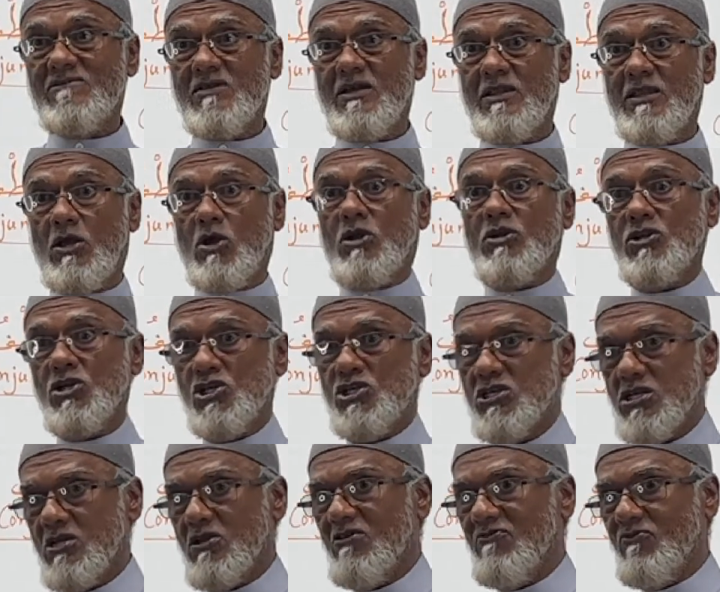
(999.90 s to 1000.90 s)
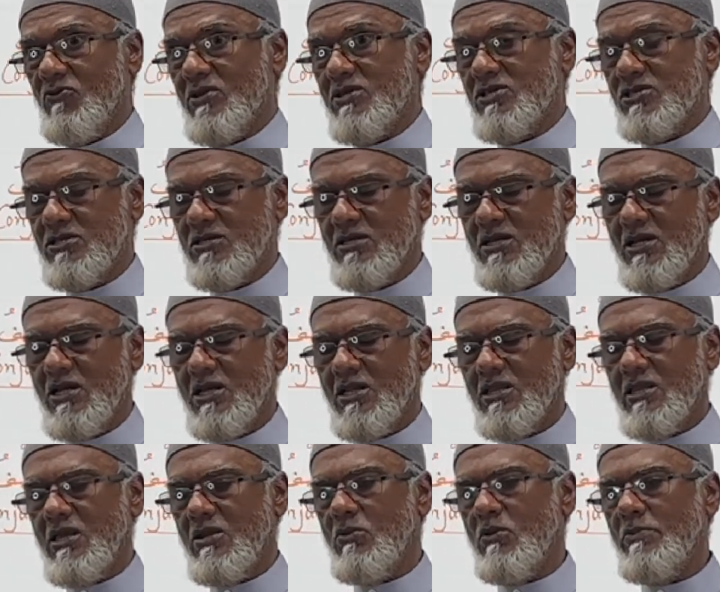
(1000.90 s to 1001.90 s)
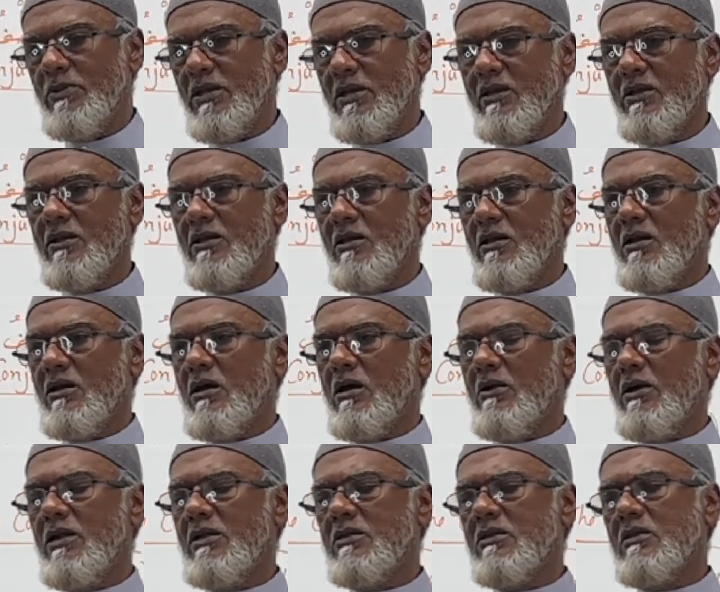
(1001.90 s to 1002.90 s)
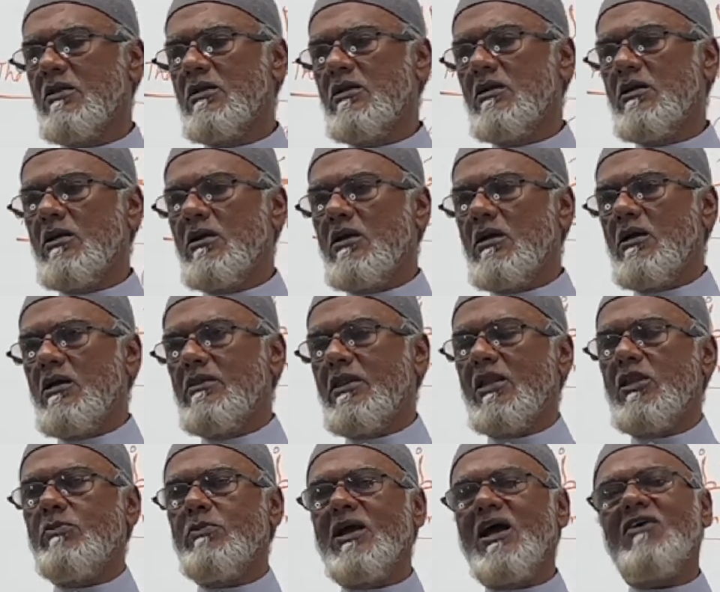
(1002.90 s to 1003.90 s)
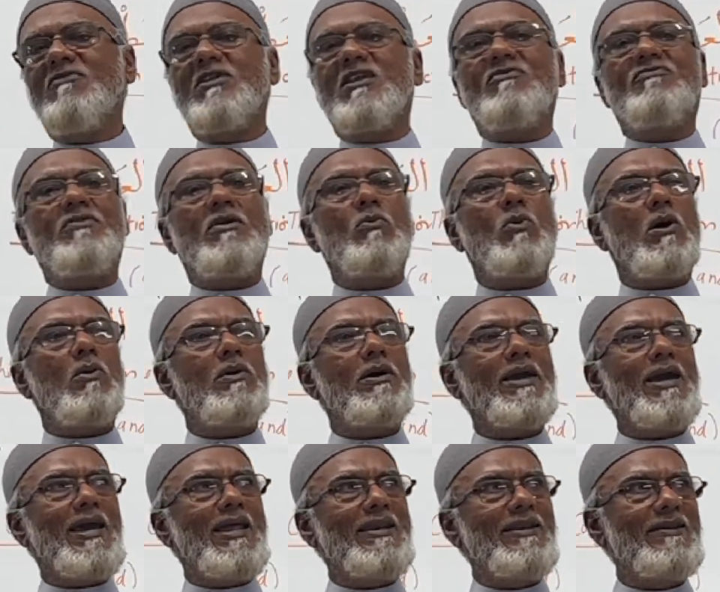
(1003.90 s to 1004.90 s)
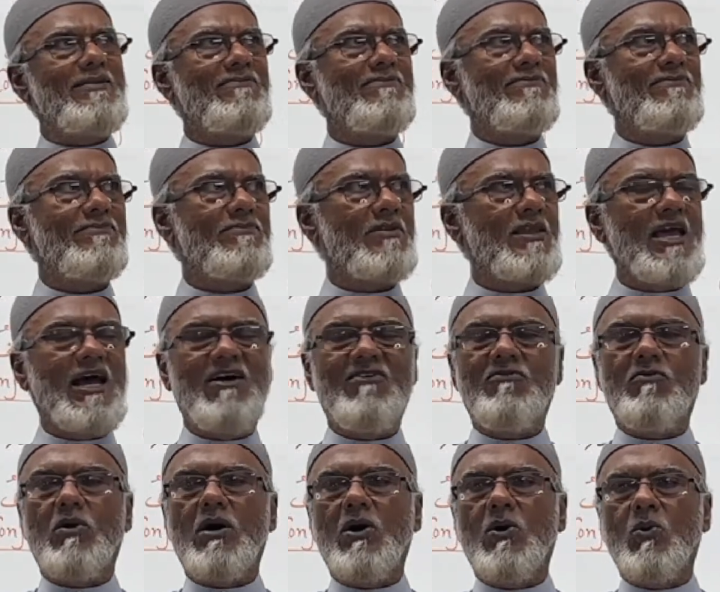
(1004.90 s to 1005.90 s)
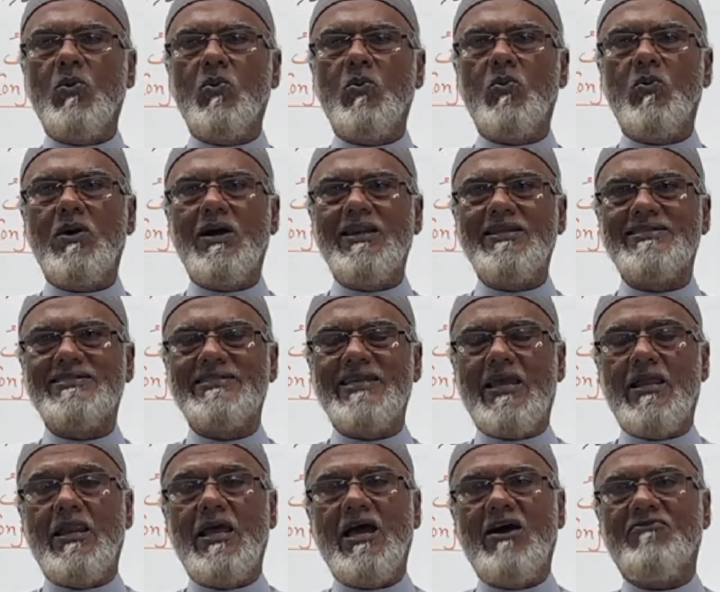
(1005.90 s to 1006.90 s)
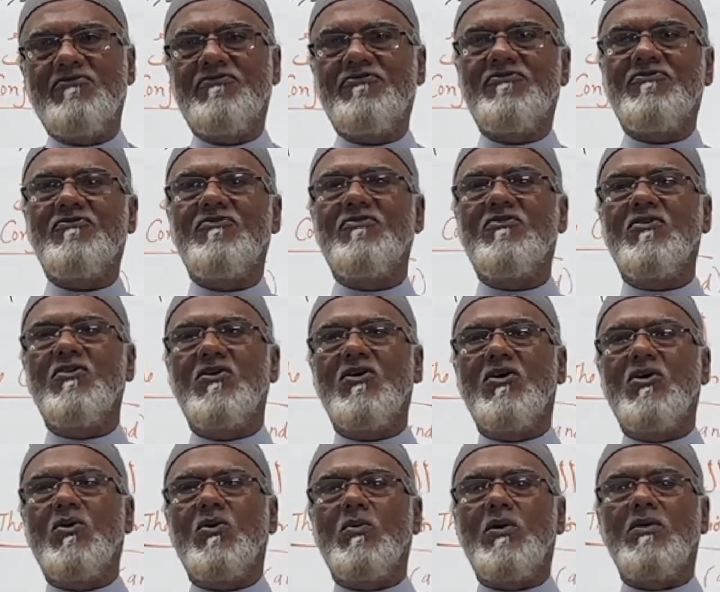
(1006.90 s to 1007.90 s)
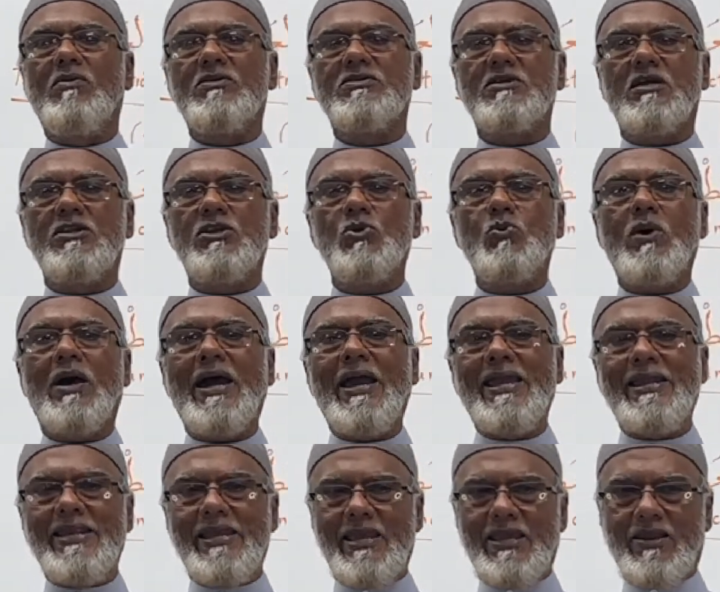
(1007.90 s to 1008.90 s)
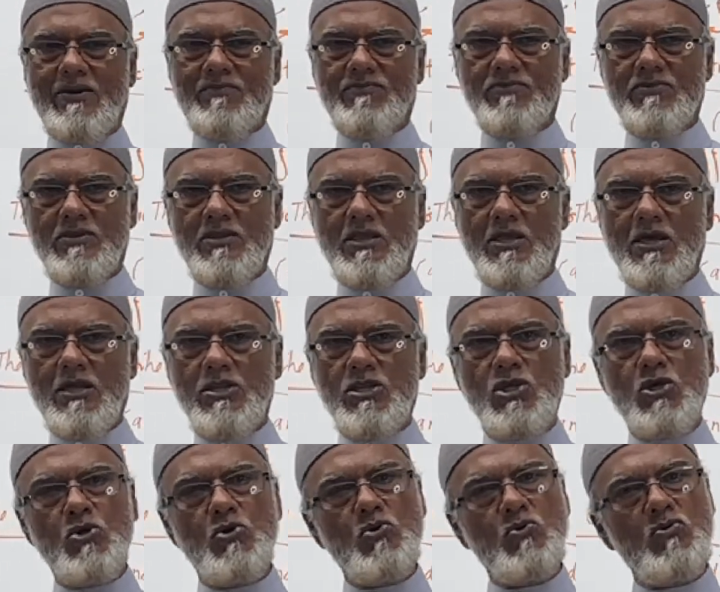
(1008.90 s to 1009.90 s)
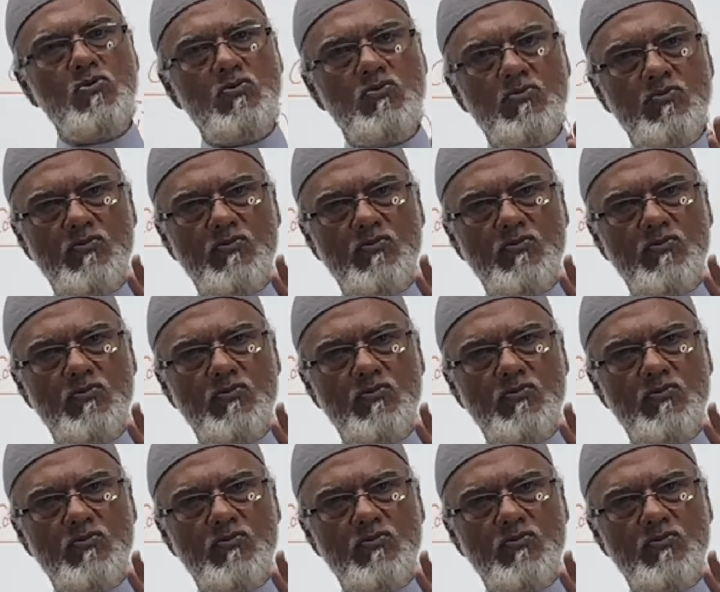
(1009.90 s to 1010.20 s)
And the condition of which it will be. All right? Then you may have a different waw again. You have waw al-isti'naf. There is a new idea. A new,